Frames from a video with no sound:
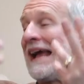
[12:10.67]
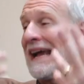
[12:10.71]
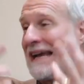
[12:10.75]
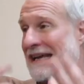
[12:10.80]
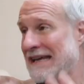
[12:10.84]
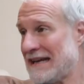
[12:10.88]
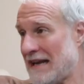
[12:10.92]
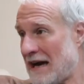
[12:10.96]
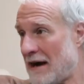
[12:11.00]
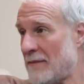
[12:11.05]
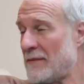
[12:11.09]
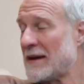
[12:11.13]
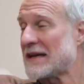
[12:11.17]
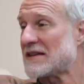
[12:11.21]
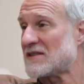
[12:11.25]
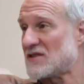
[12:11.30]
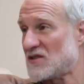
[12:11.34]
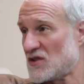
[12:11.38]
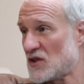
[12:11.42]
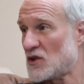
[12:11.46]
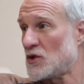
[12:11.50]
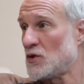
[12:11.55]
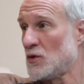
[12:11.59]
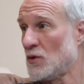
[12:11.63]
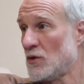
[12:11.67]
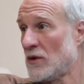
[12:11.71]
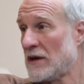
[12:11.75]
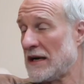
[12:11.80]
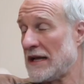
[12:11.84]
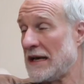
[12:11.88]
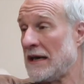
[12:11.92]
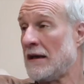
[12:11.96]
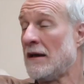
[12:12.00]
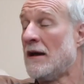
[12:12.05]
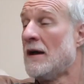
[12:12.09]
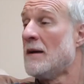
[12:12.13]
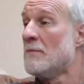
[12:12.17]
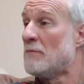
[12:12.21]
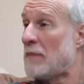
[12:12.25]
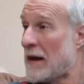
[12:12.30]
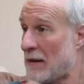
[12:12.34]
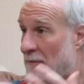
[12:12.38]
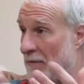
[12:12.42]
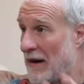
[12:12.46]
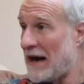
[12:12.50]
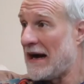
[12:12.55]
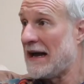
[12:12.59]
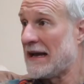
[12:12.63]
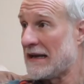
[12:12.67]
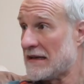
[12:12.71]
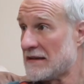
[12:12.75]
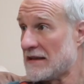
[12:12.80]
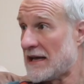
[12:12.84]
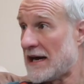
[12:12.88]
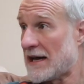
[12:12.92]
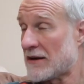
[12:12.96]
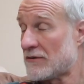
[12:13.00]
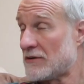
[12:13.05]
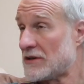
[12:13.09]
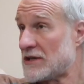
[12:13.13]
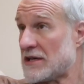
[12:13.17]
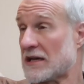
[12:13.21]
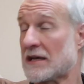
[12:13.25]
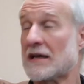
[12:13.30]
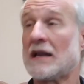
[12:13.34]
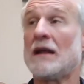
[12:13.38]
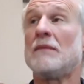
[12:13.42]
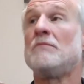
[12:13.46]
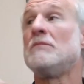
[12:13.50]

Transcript: economic security by buying a lottery ticket.